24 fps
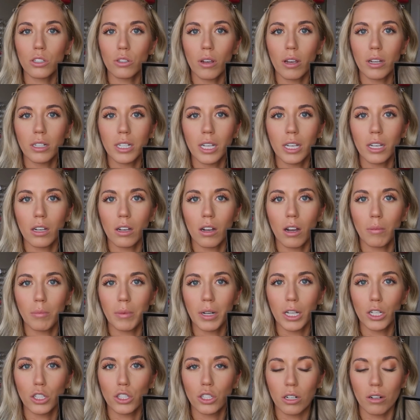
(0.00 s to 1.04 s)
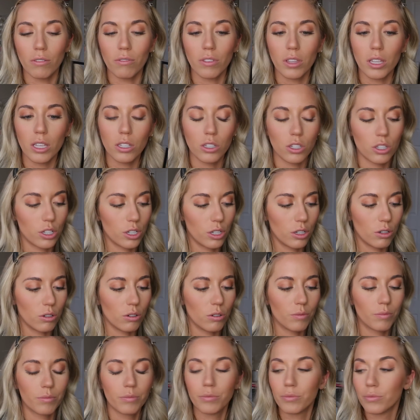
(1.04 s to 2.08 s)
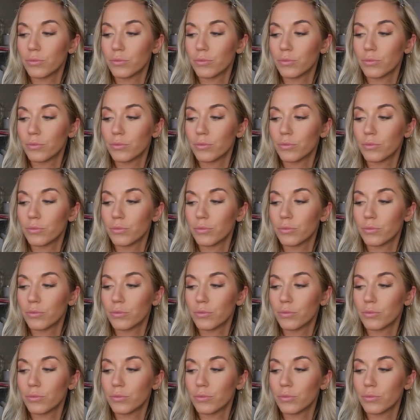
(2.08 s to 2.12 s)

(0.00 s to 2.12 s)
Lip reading: So I take a combination of these two